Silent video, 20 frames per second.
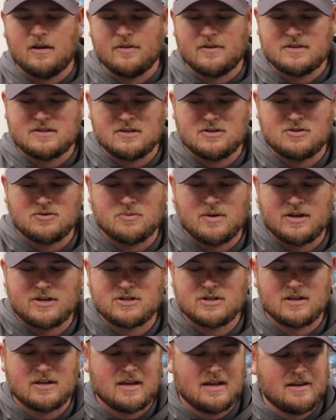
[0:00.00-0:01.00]
on the
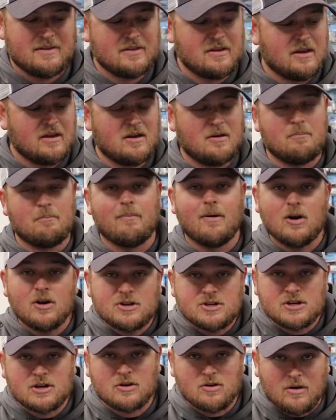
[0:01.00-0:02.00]
situation. In the
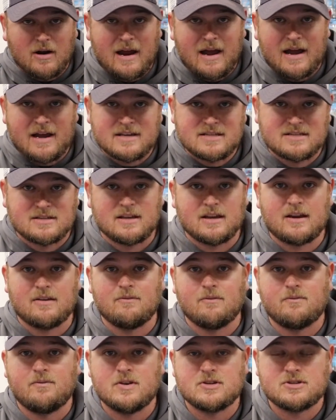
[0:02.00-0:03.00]
emergent grass, like
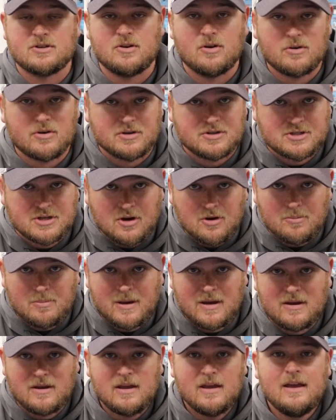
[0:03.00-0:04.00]
I'm fishing
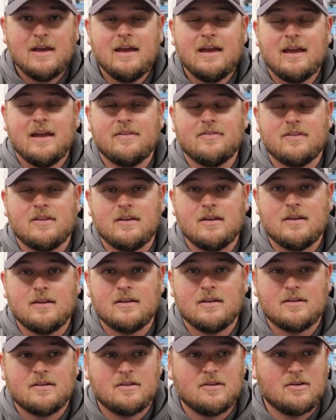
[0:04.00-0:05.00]
Okeechobee, in the,
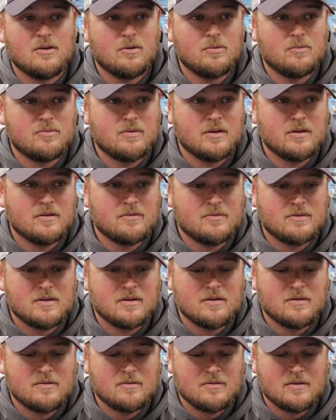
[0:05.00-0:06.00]
you know, the,
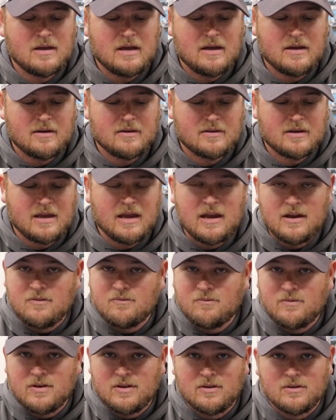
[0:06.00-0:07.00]
the uh, cane
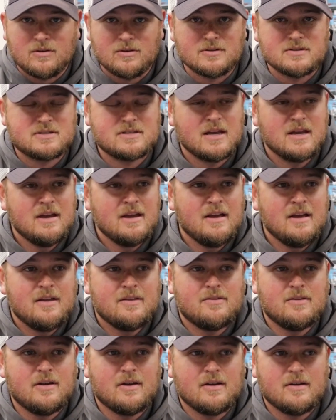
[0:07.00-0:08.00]
fields,
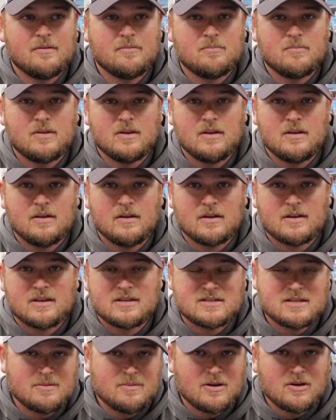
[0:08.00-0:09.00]
the, the
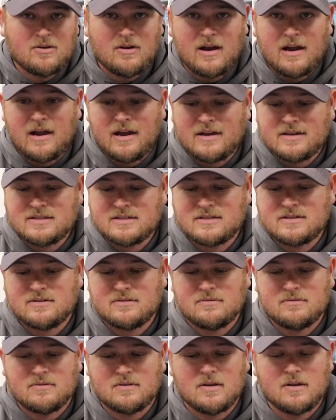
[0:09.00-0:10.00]
Kissimmee
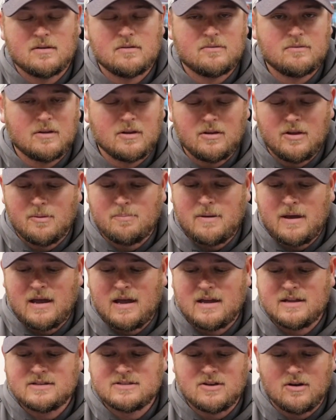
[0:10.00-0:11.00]
grass, the lily
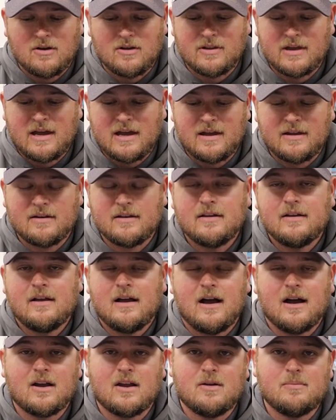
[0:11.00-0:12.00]
pads, all that,
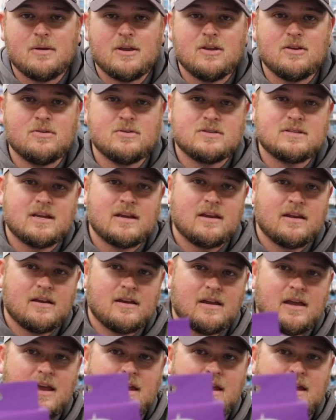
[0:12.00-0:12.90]
I'm gonna be using